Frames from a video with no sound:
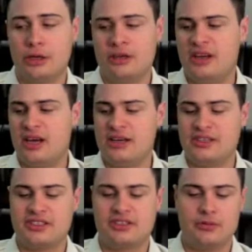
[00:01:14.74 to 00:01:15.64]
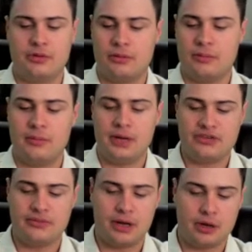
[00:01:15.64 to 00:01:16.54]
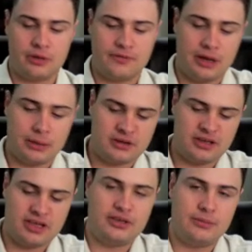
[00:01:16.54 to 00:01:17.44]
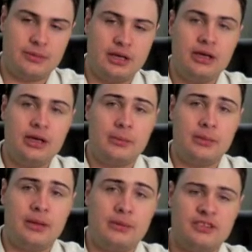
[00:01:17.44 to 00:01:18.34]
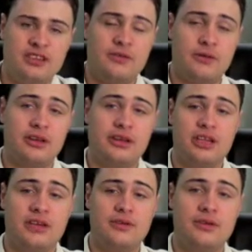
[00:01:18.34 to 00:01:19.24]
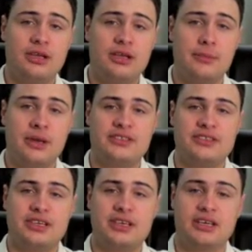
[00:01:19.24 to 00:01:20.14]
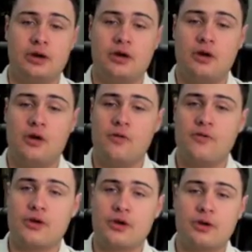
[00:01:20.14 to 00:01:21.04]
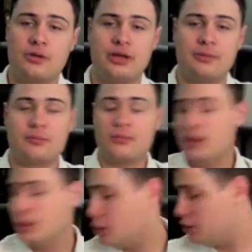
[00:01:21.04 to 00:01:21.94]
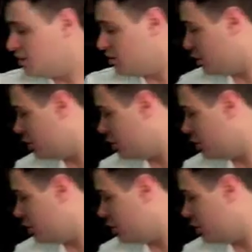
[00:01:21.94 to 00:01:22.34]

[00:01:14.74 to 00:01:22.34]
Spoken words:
guys who are much better with fiberglass than me, but I'm good enough with it to give you the basic overlay. Alright,